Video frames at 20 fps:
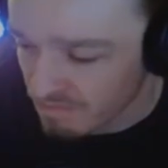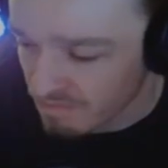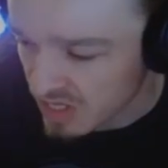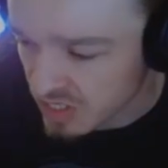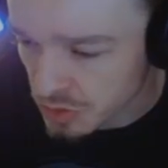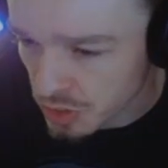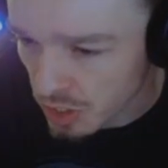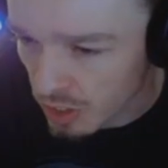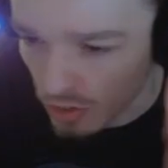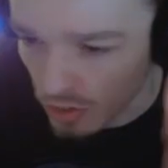
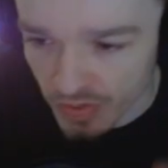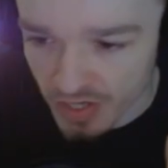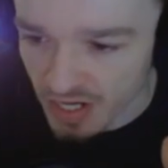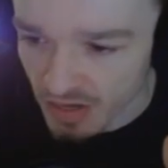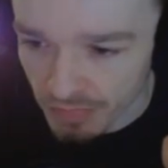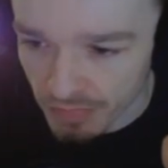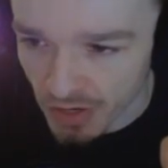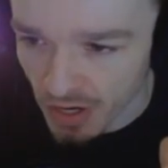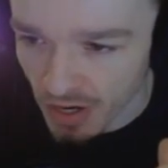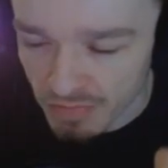It's already
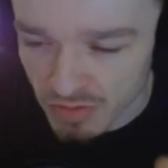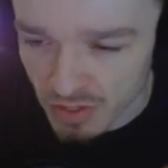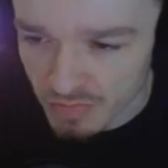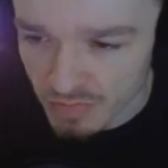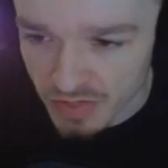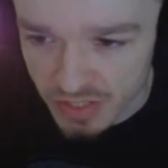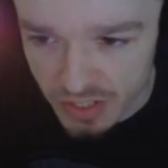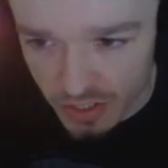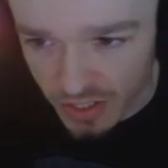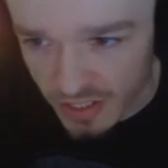a
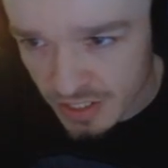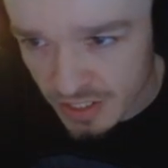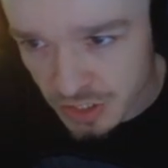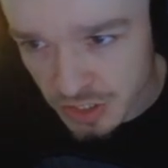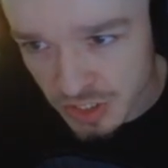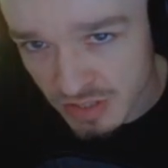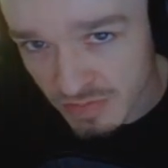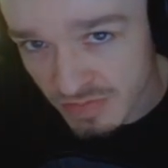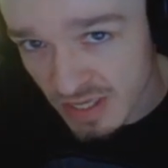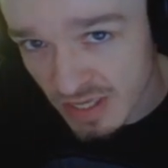problem. You're going to
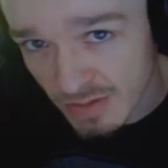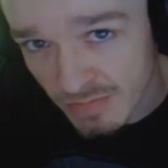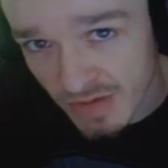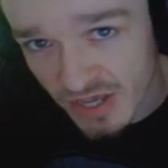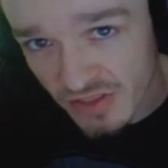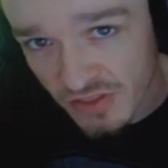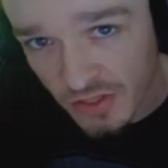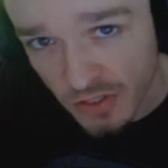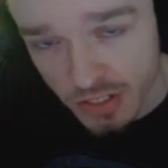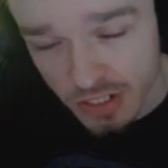see me in
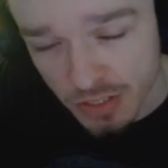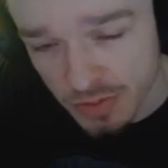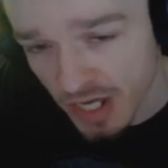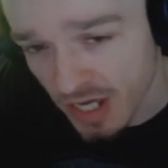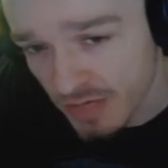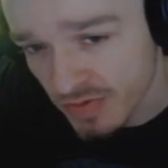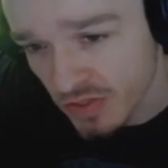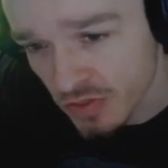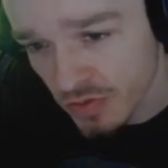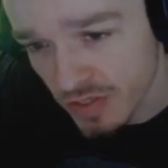my
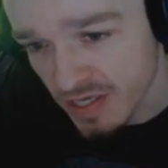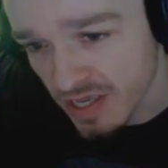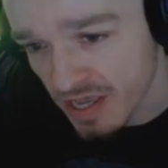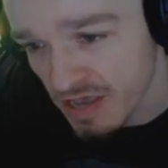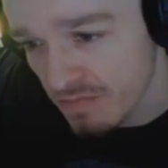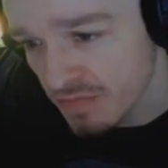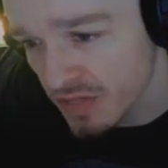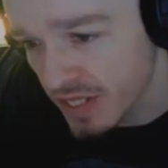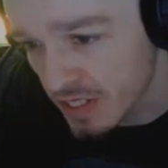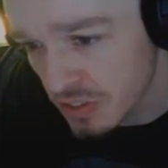35-3
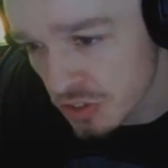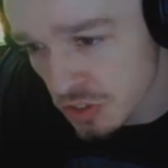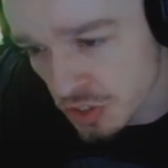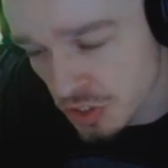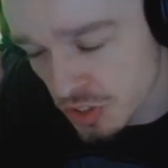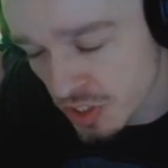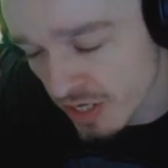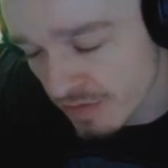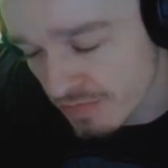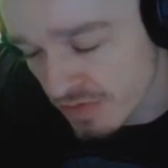gameplay just
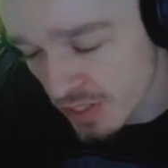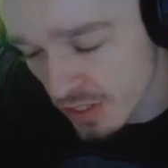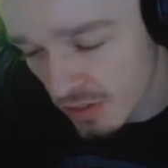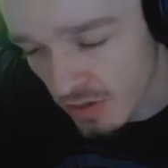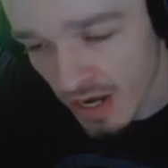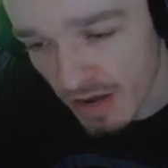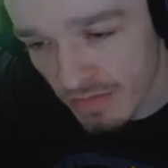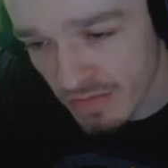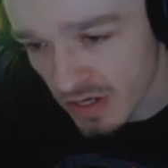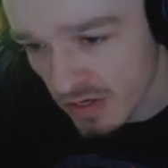sniping the
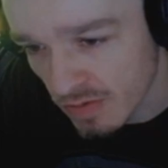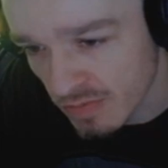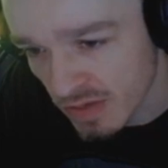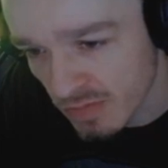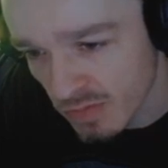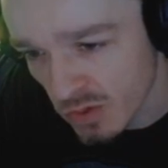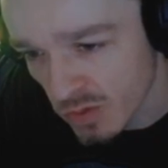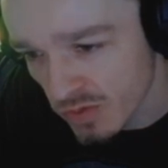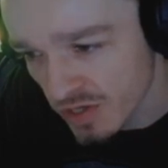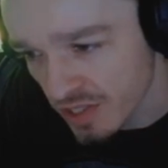crap out of
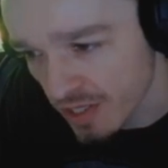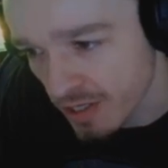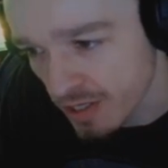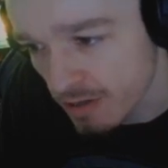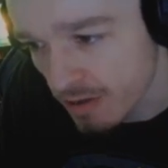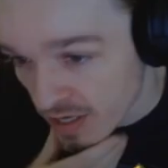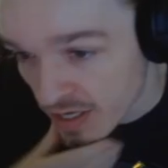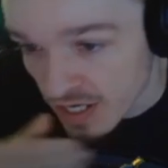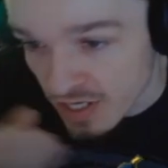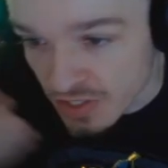people with it.
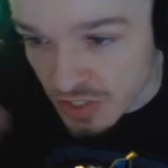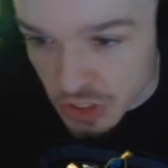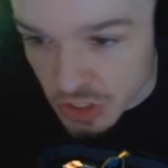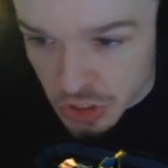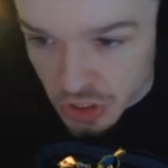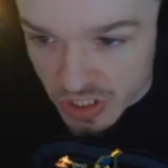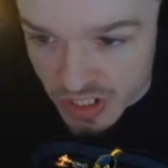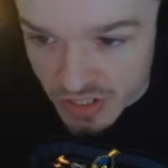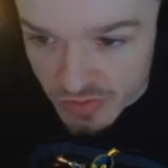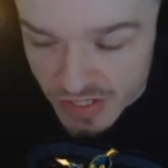
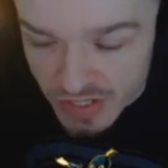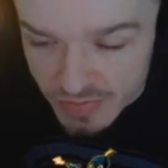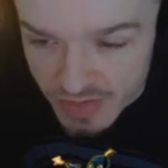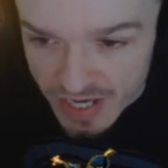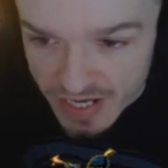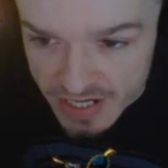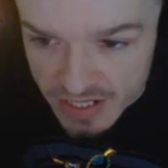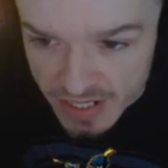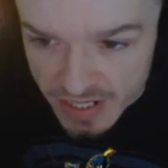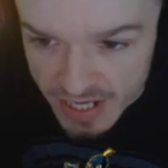Additionally, we have
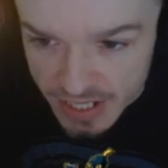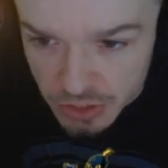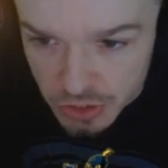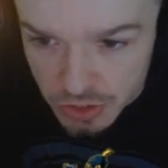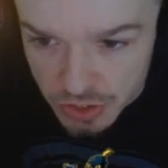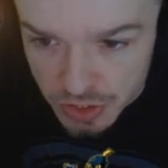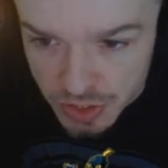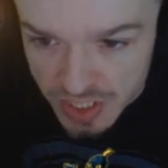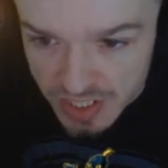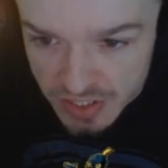added
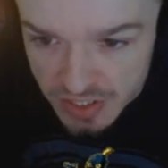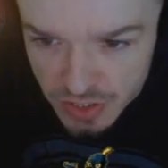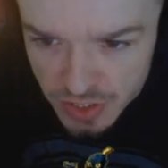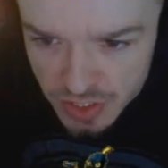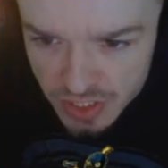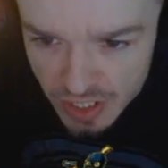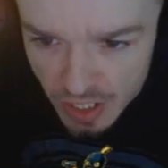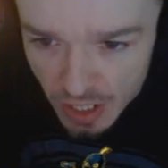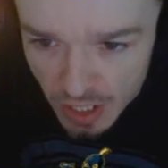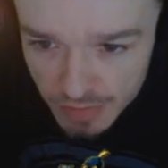extra settings in
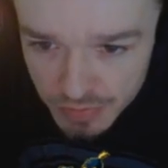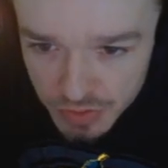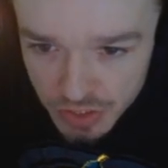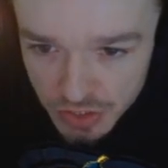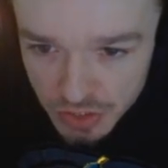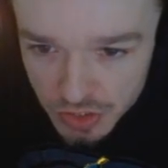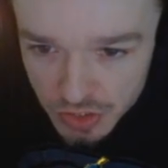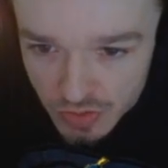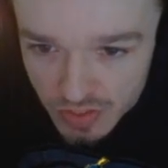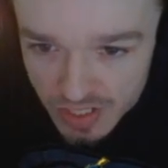the
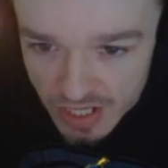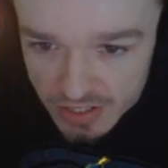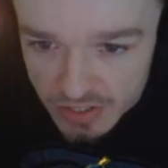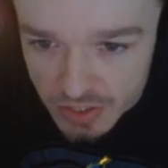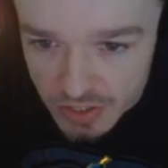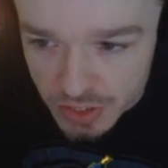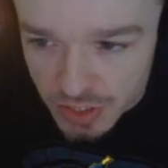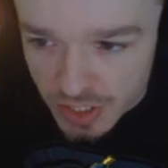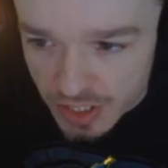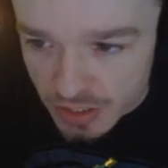options to allow you
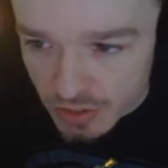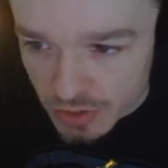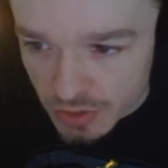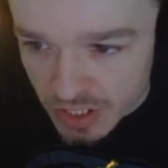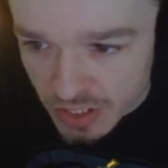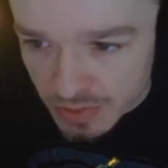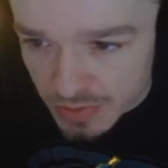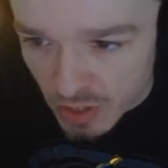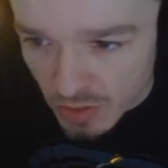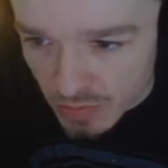to set your
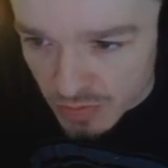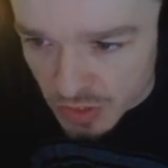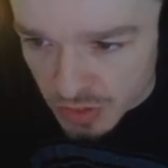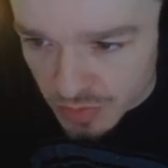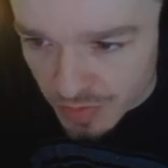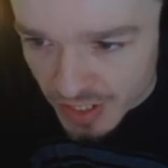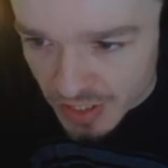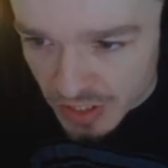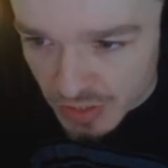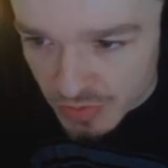default
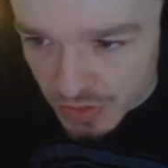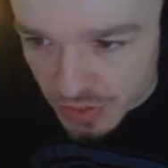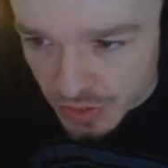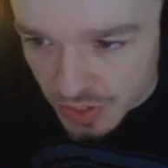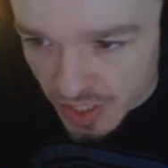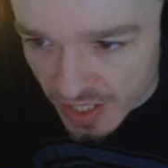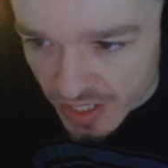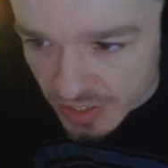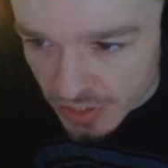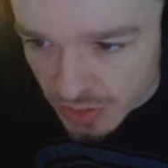perspective with
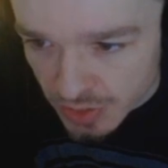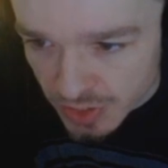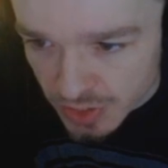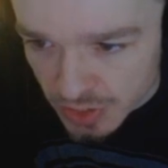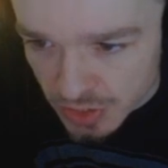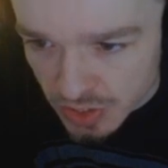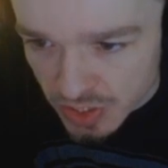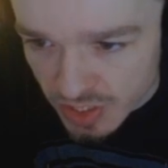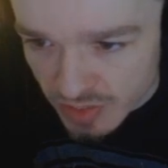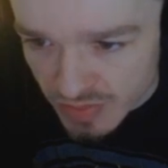sights. This
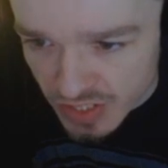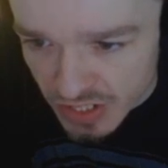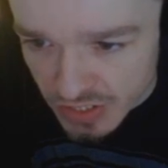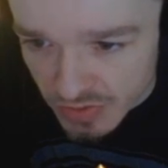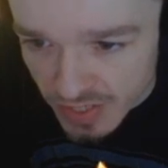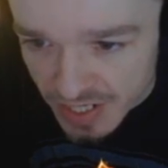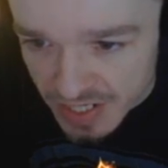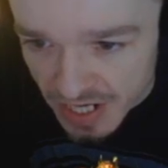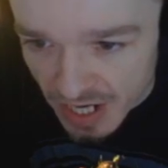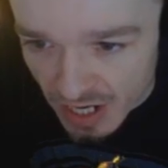is limited
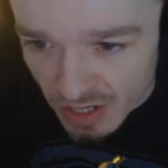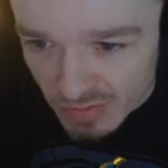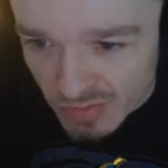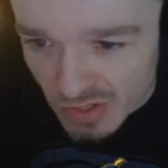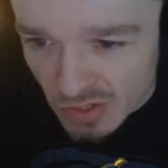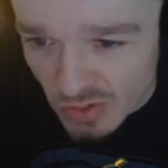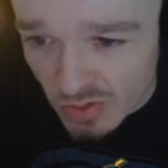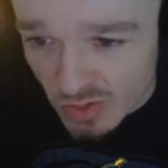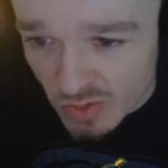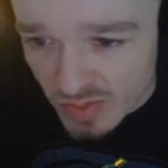right now,
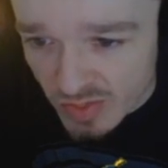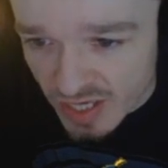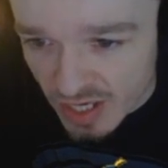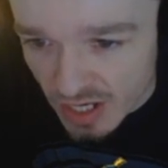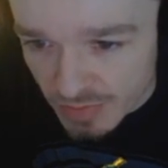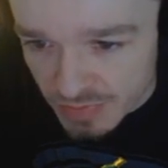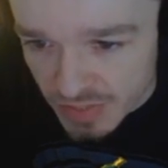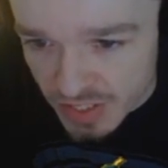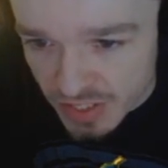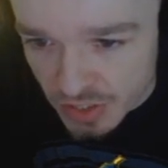but will be
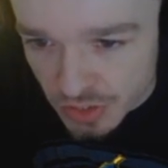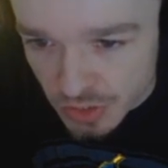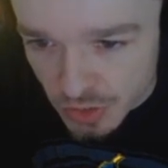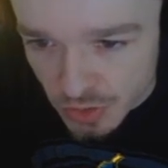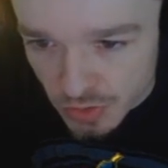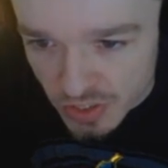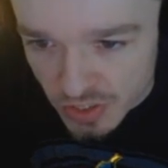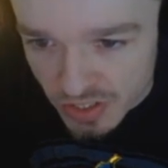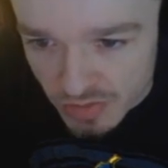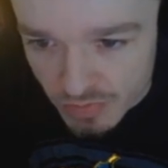updated
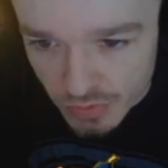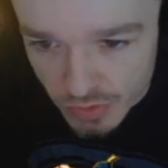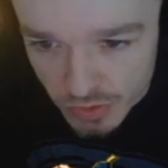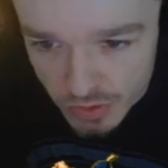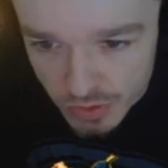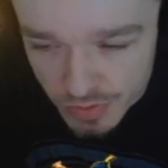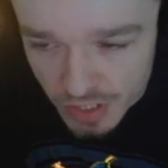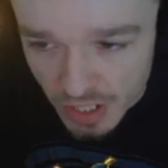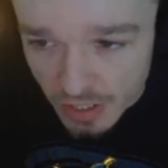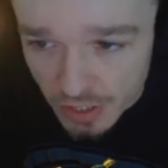soon and improved.